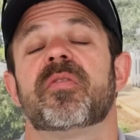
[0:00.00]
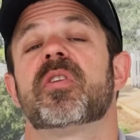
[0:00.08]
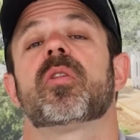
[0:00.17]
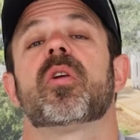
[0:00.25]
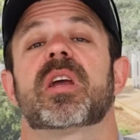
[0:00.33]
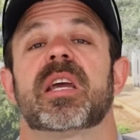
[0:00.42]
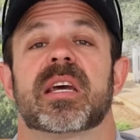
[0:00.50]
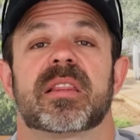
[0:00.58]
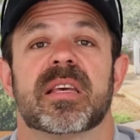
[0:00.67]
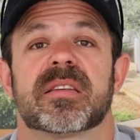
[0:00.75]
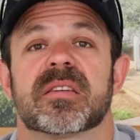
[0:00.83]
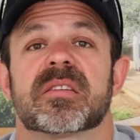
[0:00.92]
If you're looking at
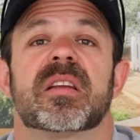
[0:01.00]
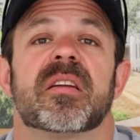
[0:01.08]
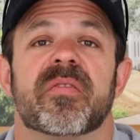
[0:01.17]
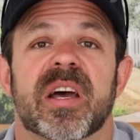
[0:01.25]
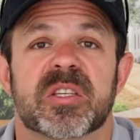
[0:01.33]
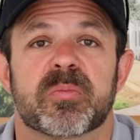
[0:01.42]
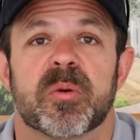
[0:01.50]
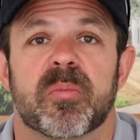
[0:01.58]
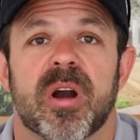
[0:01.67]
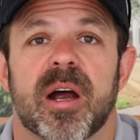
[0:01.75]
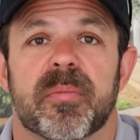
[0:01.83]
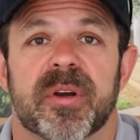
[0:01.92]
this as an investment
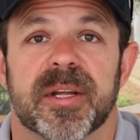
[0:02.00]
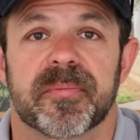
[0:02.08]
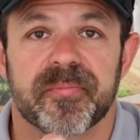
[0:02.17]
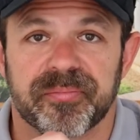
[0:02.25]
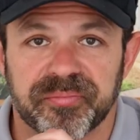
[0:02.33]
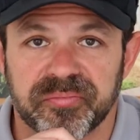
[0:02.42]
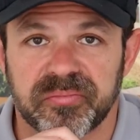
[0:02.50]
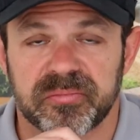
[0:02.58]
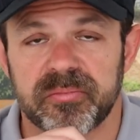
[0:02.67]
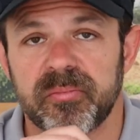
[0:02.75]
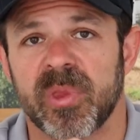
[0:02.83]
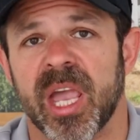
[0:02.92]
property,
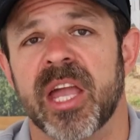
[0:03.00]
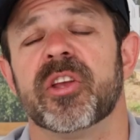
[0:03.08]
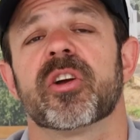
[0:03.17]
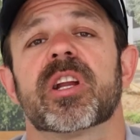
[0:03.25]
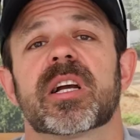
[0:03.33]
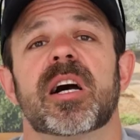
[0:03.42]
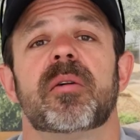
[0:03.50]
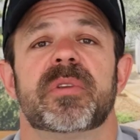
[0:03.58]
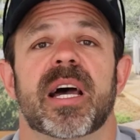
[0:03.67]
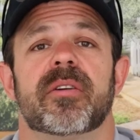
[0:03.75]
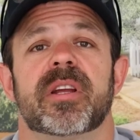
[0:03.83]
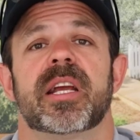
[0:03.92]
and you're going to come
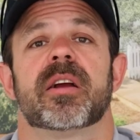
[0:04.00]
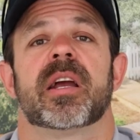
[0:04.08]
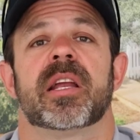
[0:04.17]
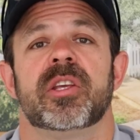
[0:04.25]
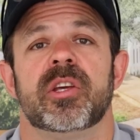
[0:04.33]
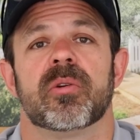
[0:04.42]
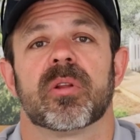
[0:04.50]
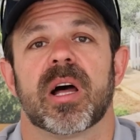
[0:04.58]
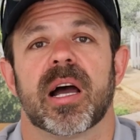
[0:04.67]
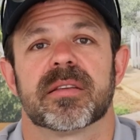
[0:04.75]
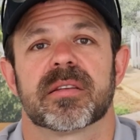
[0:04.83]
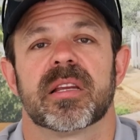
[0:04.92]
down here and
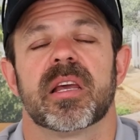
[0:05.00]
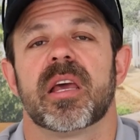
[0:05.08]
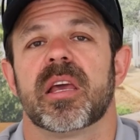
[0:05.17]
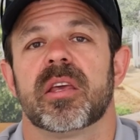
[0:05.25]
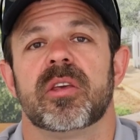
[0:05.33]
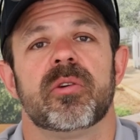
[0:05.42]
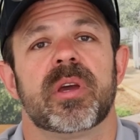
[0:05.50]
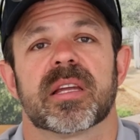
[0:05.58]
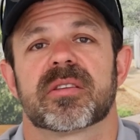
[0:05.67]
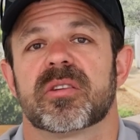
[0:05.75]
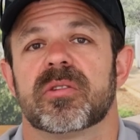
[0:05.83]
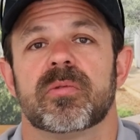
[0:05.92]
utilize it, you
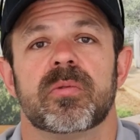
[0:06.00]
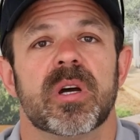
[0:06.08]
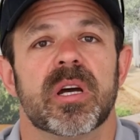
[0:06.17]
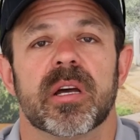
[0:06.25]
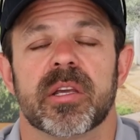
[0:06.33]
get to,